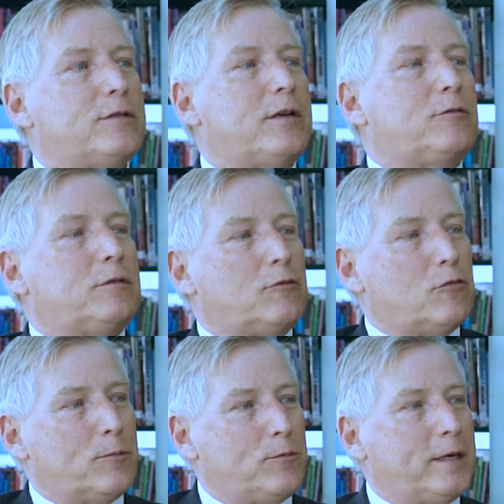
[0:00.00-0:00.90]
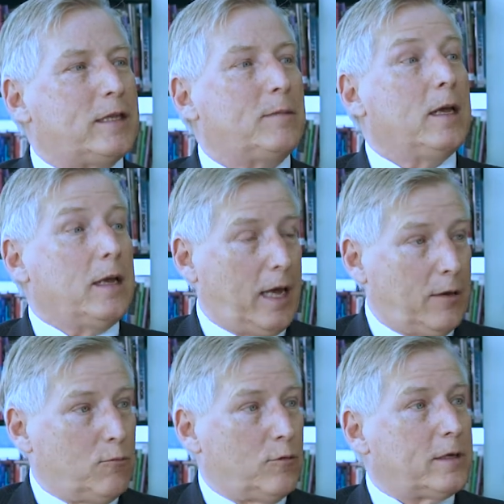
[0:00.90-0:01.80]
how to incorporate them
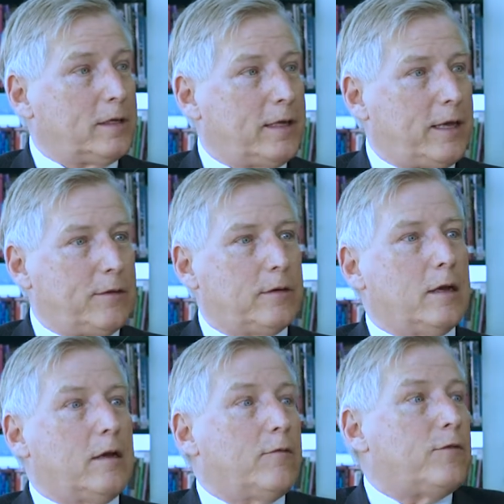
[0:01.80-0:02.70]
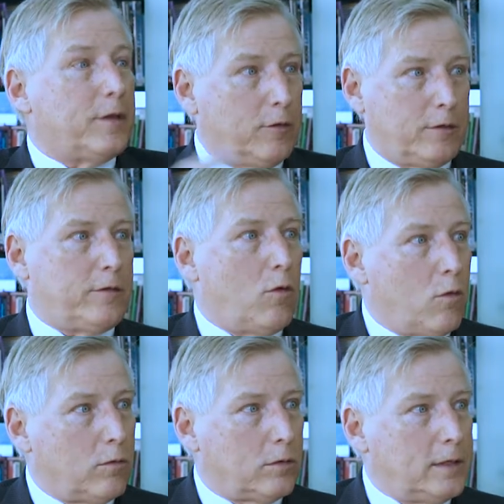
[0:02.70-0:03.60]
and work together for the good of the
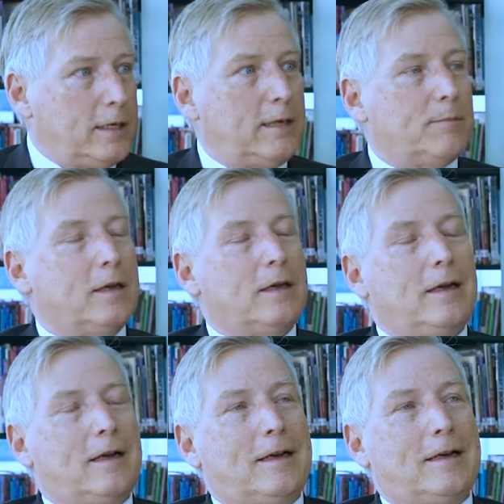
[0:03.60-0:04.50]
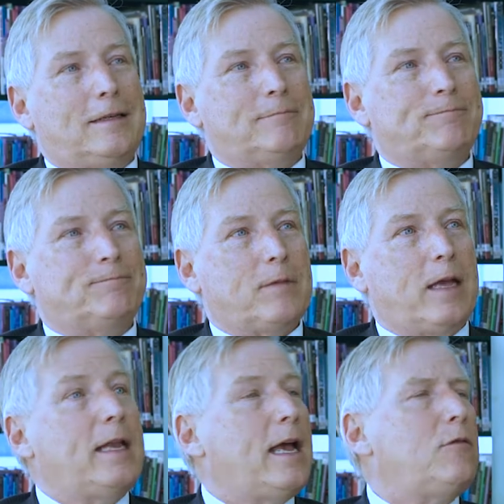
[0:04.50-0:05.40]
whole team,
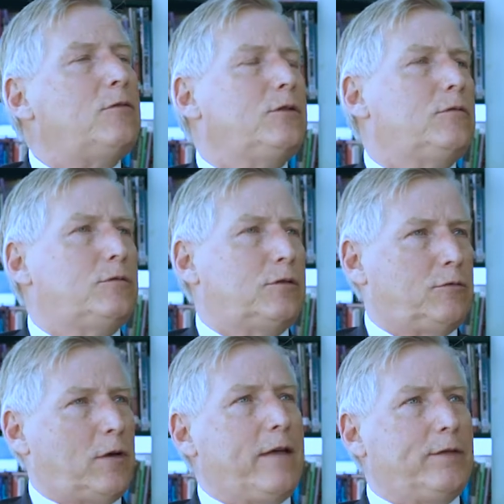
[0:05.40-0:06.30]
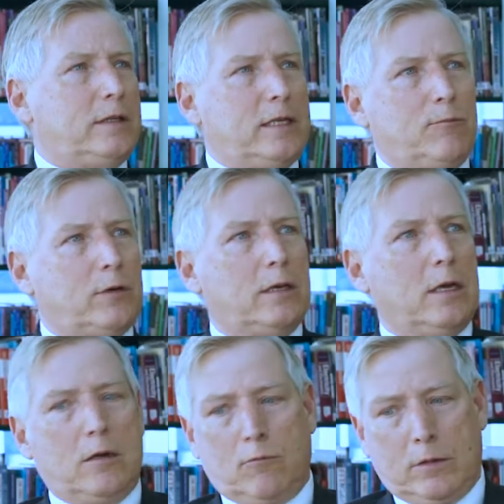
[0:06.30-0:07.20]
and how to drive a team
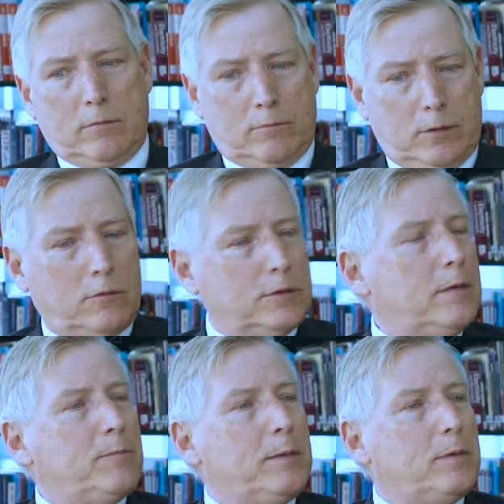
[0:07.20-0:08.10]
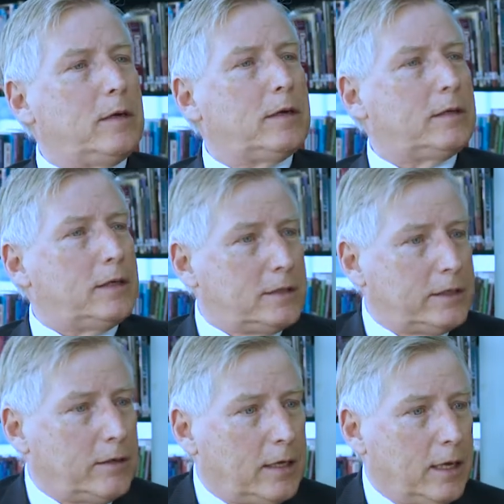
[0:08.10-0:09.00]
when some people aren't
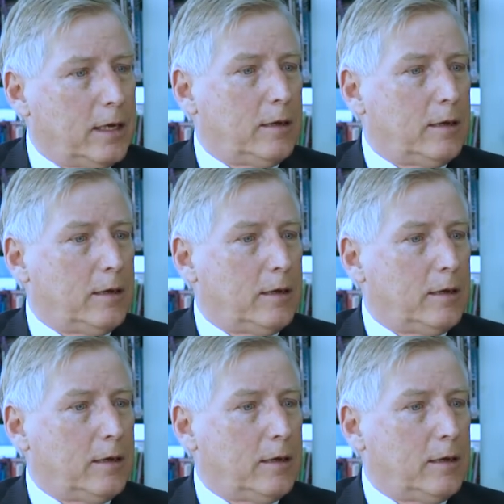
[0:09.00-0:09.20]
necessarily